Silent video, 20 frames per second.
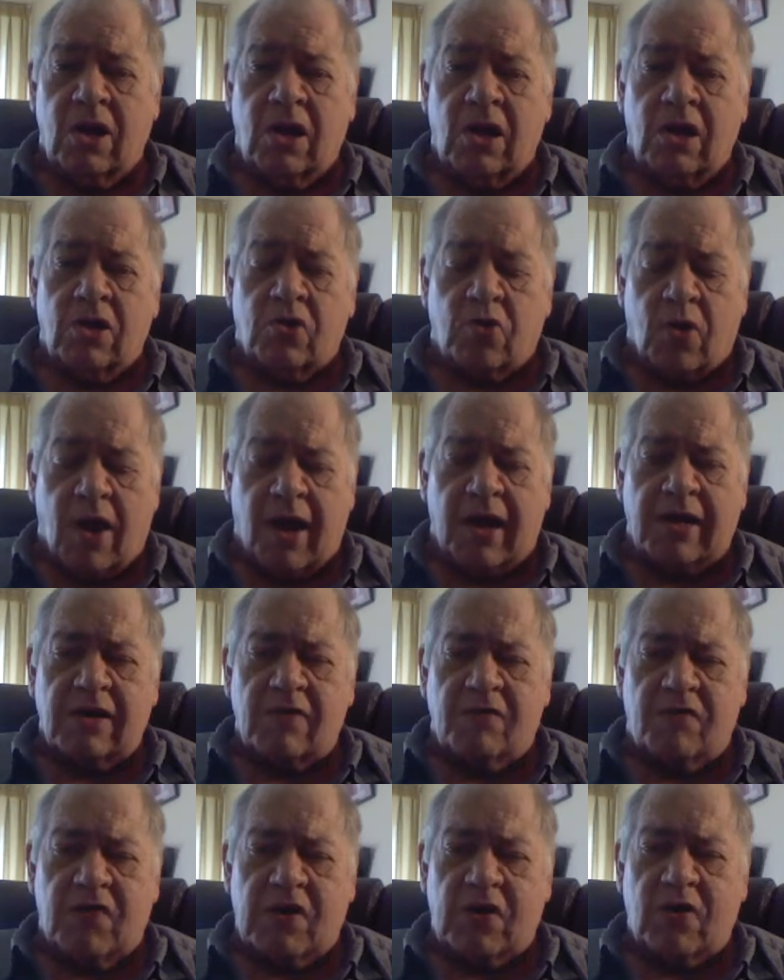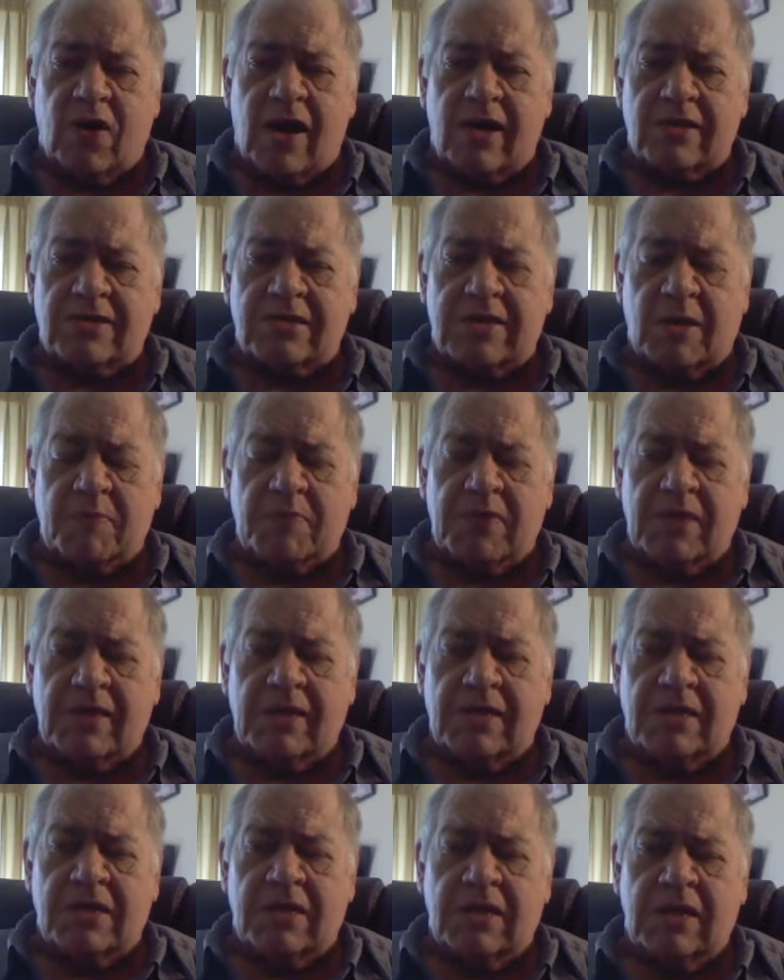trying to figure out something that
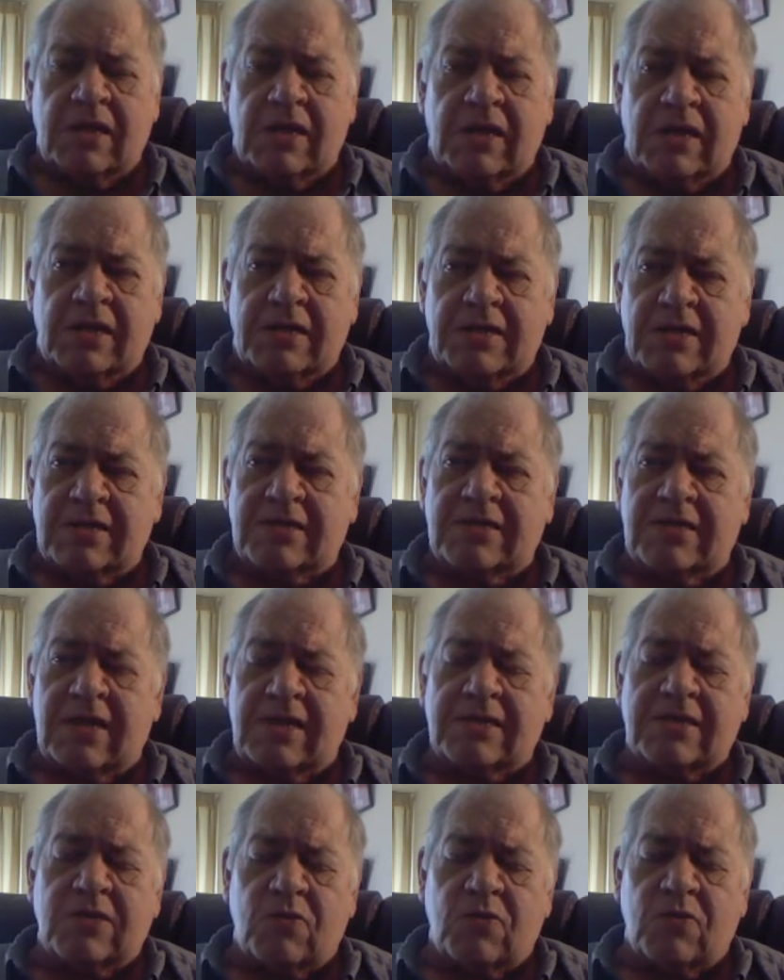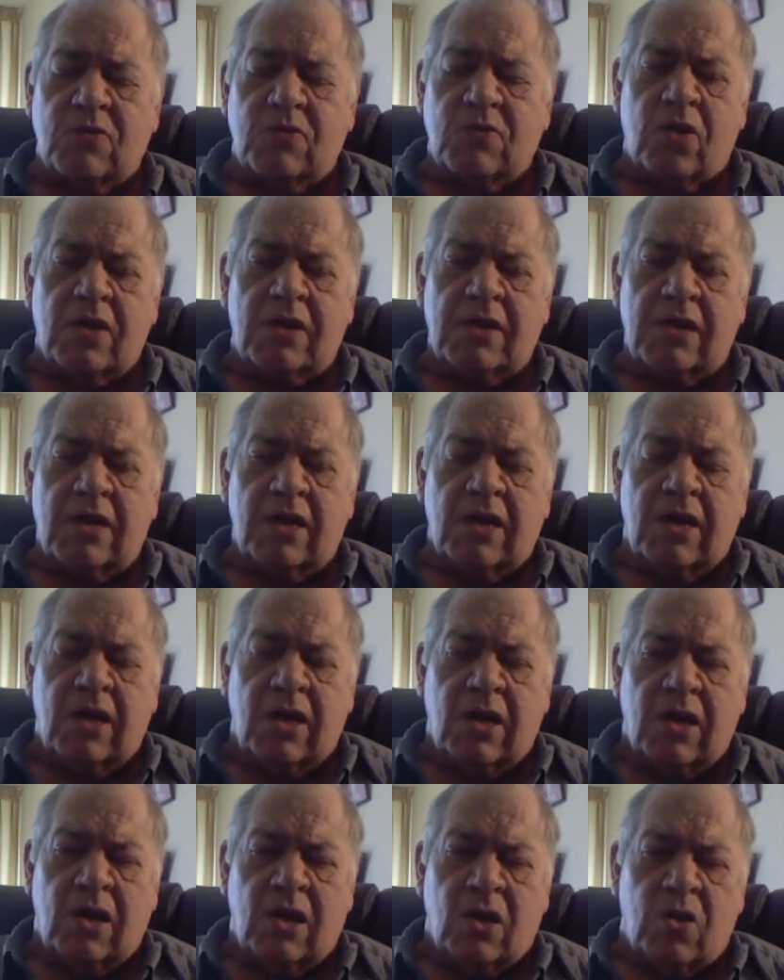just doesn't work, and
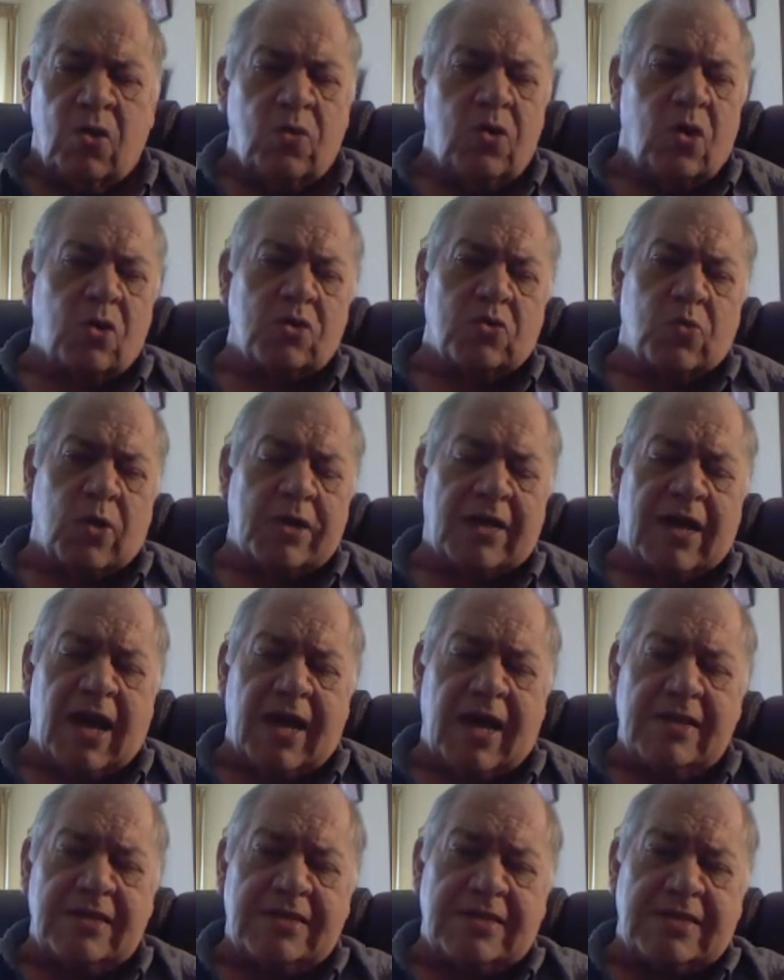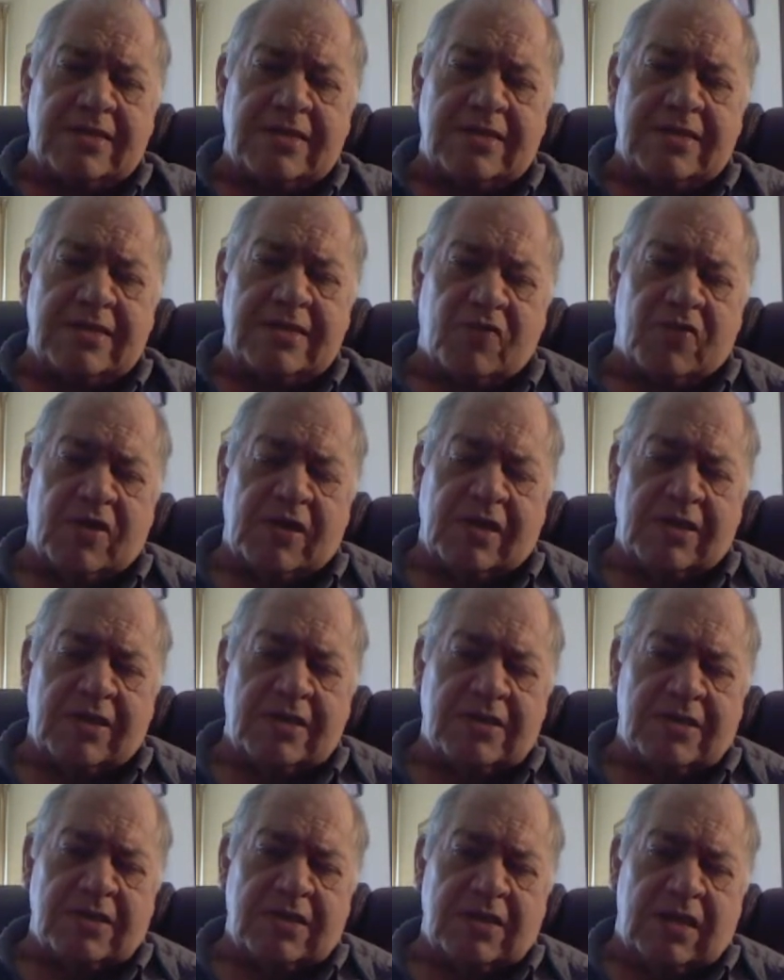who knows what kind of scheme of things.
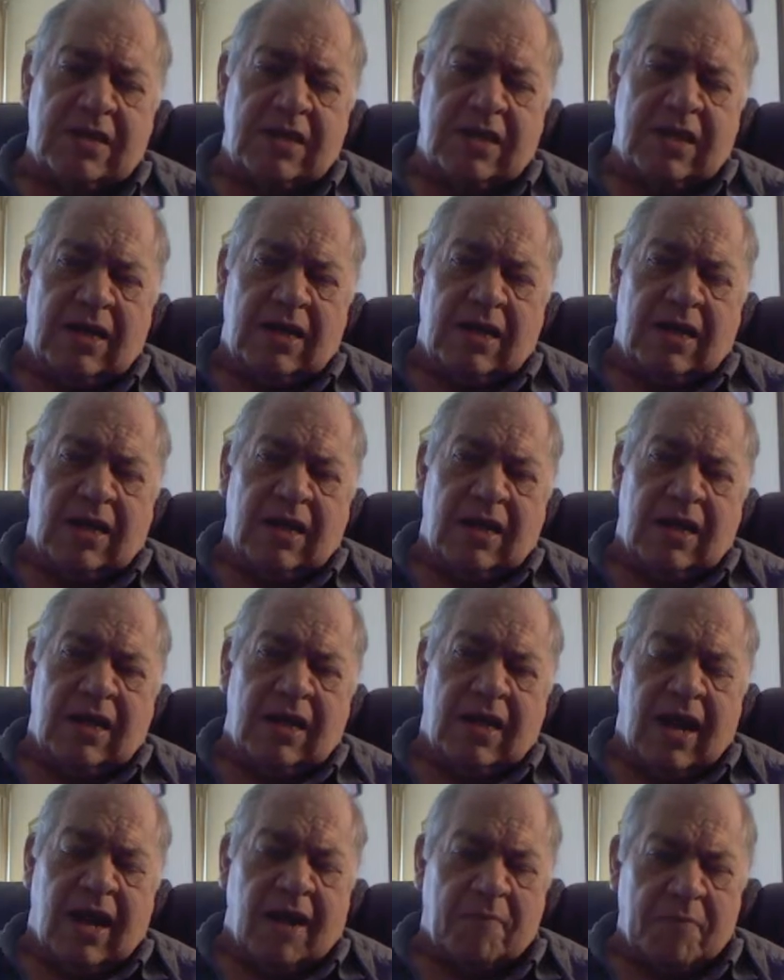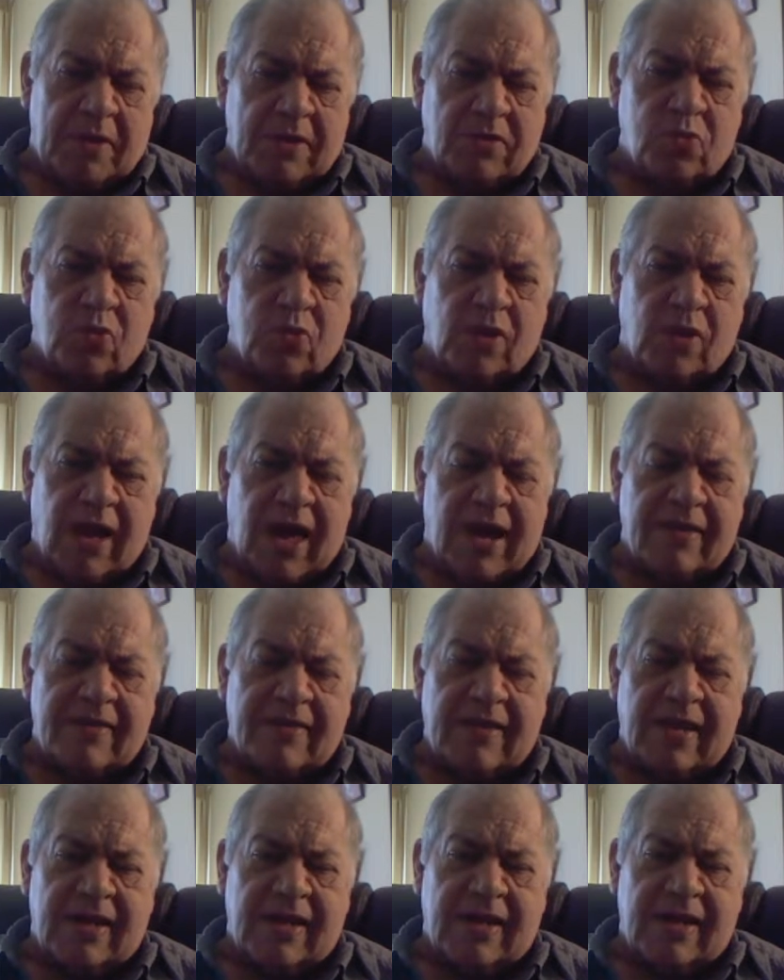And I've been through a lot of
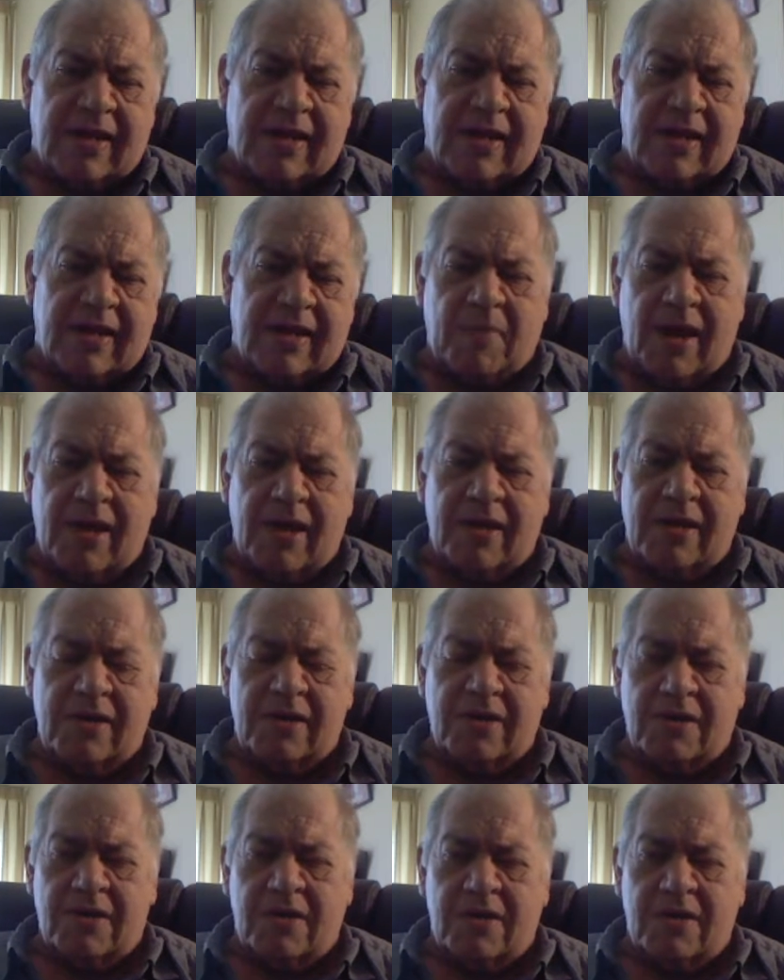that lately. My